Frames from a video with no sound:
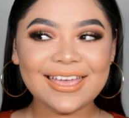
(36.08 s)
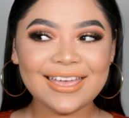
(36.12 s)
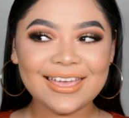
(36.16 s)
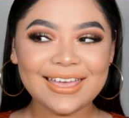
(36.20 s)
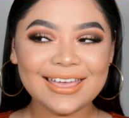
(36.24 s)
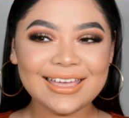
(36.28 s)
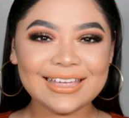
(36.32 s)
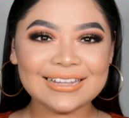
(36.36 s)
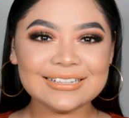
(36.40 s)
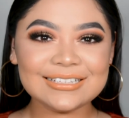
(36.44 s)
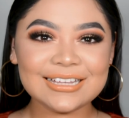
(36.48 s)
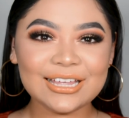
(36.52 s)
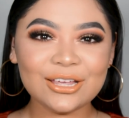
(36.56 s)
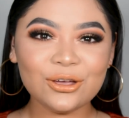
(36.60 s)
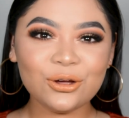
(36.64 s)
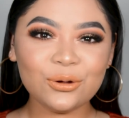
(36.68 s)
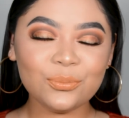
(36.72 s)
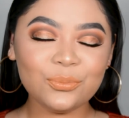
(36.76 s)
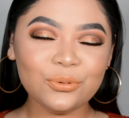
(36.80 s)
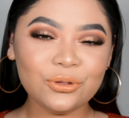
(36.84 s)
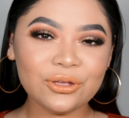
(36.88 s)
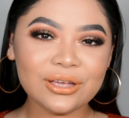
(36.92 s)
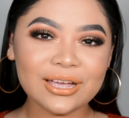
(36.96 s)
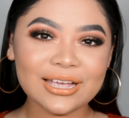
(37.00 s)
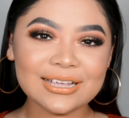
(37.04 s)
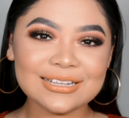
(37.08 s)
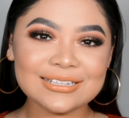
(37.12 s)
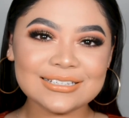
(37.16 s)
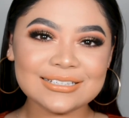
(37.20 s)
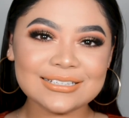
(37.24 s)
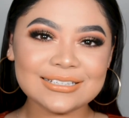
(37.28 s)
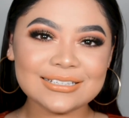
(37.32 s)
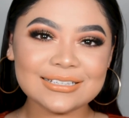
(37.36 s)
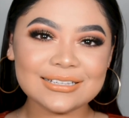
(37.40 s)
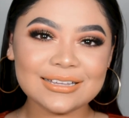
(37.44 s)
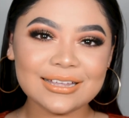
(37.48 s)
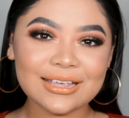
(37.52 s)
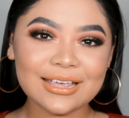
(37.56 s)
and I hope you
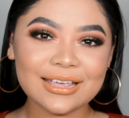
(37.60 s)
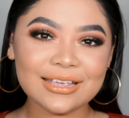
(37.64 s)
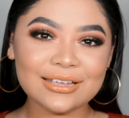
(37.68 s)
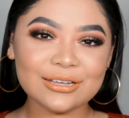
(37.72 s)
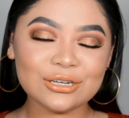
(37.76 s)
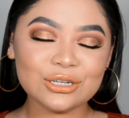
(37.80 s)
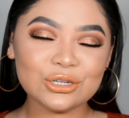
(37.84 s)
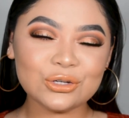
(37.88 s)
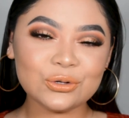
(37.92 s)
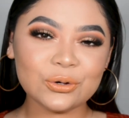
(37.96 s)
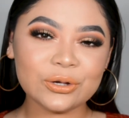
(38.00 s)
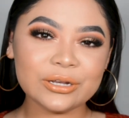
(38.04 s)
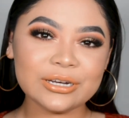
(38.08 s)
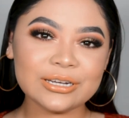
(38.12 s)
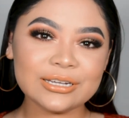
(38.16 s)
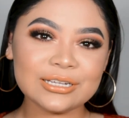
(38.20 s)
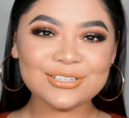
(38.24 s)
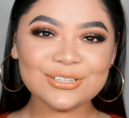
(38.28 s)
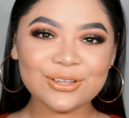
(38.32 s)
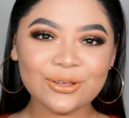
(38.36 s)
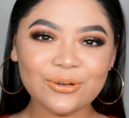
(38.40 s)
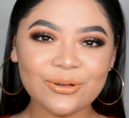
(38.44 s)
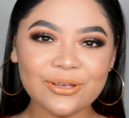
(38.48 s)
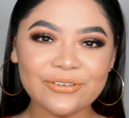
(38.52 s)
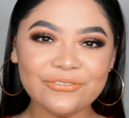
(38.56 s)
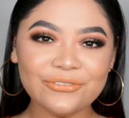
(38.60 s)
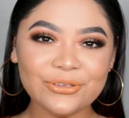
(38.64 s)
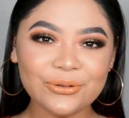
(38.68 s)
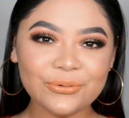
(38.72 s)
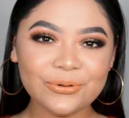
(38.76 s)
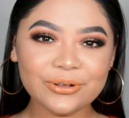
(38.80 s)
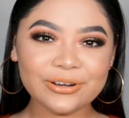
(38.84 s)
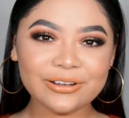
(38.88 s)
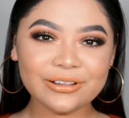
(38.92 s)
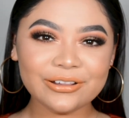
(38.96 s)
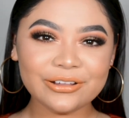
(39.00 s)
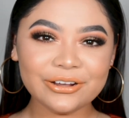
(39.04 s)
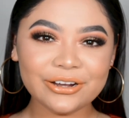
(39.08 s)
guys enjoyed it. So if
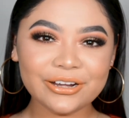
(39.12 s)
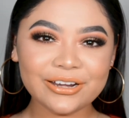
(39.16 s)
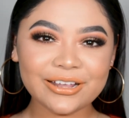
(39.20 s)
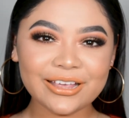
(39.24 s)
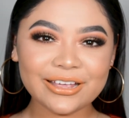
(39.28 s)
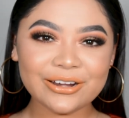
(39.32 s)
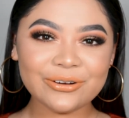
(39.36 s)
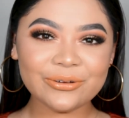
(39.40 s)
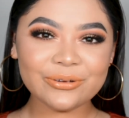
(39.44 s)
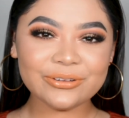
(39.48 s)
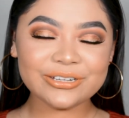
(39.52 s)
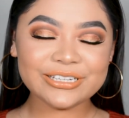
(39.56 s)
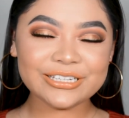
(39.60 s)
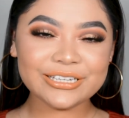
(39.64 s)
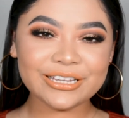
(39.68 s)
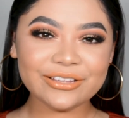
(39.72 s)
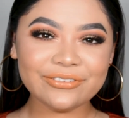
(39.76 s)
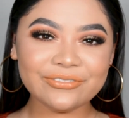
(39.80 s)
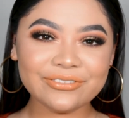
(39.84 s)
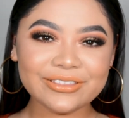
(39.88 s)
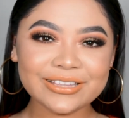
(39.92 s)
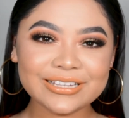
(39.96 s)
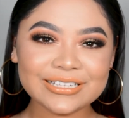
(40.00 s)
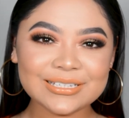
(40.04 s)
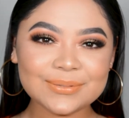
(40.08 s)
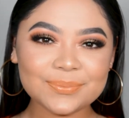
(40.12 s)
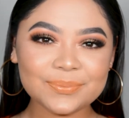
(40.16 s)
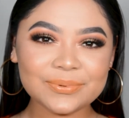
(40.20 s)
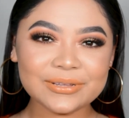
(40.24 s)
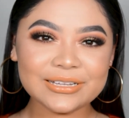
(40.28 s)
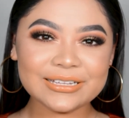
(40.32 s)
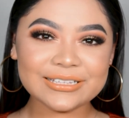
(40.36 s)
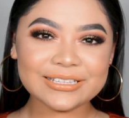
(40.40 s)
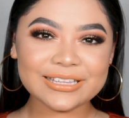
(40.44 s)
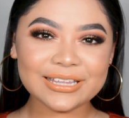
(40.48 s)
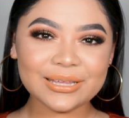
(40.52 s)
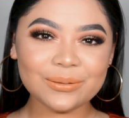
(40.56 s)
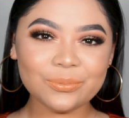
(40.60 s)
you want to learn how to achieve this,
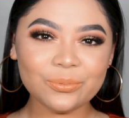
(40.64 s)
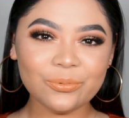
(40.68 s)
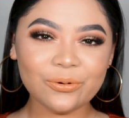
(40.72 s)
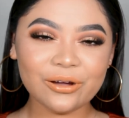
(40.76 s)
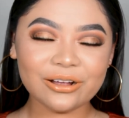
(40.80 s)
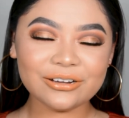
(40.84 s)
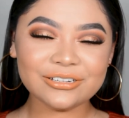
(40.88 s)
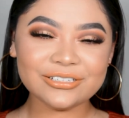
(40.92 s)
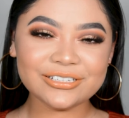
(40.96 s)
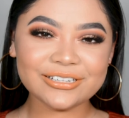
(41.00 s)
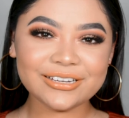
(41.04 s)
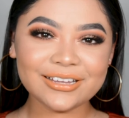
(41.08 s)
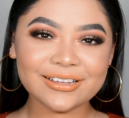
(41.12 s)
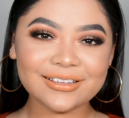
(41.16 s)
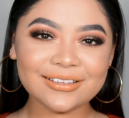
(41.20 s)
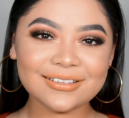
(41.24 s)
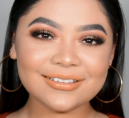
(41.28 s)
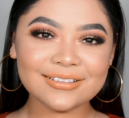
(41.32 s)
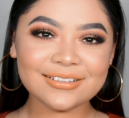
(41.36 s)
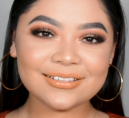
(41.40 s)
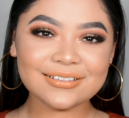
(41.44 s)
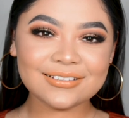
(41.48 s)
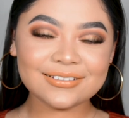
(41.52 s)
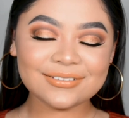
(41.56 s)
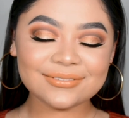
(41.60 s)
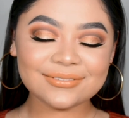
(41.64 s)
please keep watching.